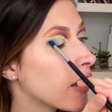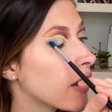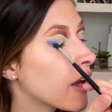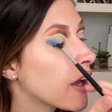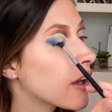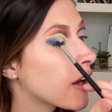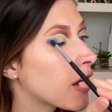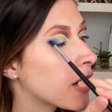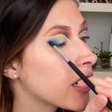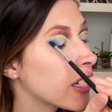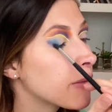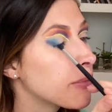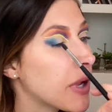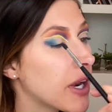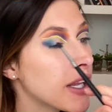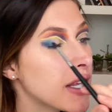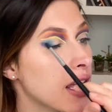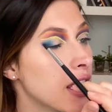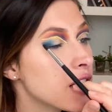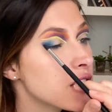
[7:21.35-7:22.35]
I got on
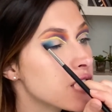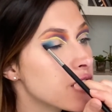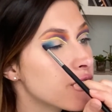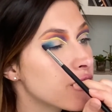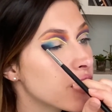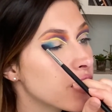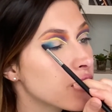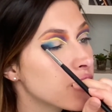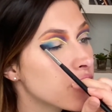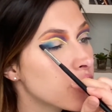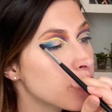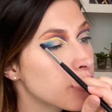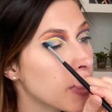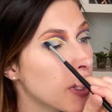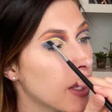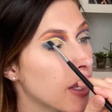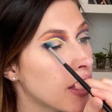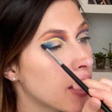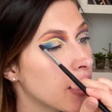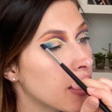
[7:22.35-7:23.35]
medication for a little
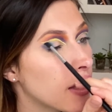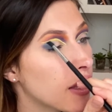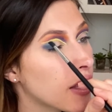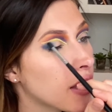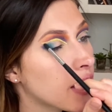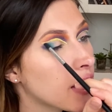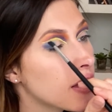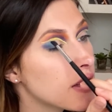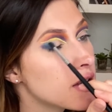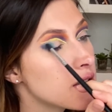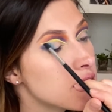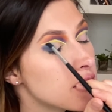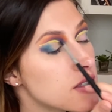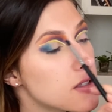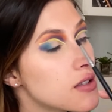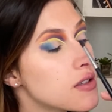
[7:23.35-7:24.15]
bit, and